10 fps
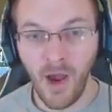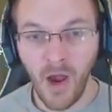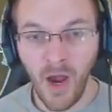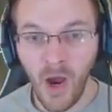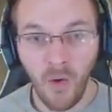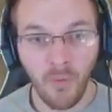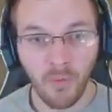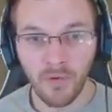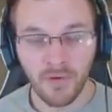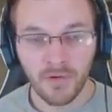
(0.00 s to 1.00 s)

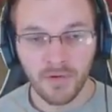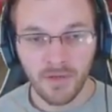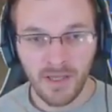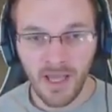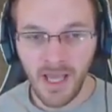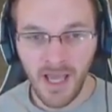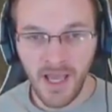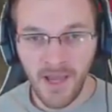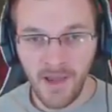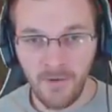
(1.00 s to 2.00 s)
Oh!
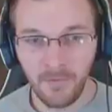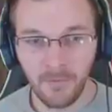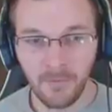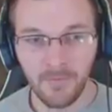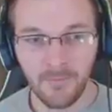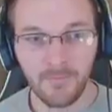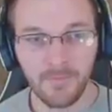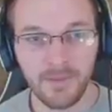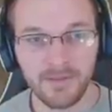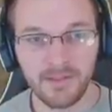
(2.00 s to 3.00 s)
Oh!
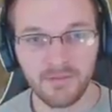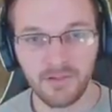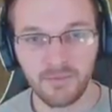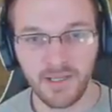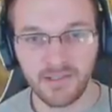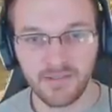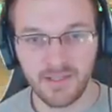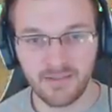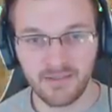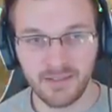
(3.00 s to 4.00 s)
The disrespect is
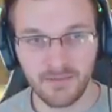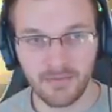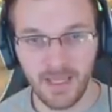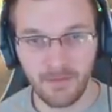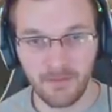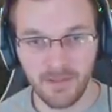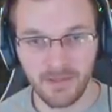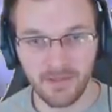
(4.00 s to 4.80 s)
necessary for that one,